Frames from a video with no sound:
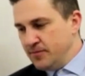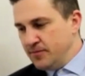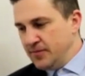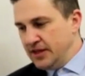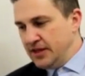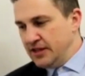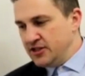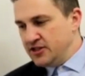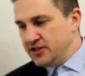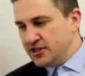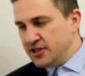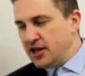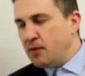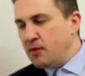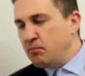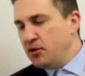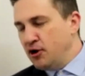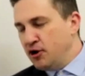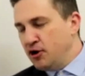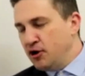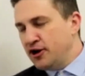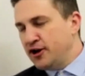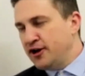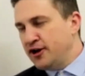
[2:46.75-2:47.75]
stop
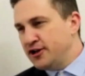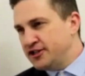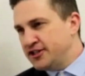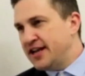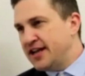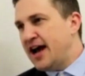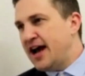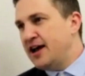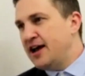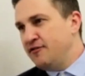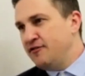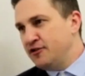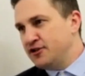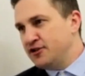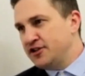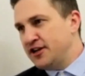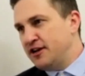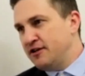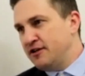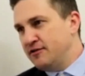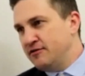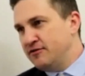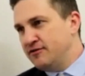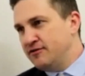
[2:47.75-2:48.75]
looking outside of
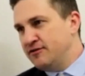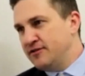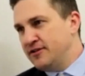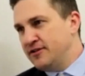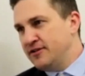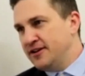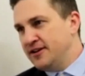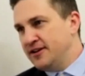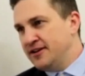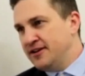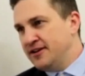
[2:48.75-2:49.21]
yourself. Yeah.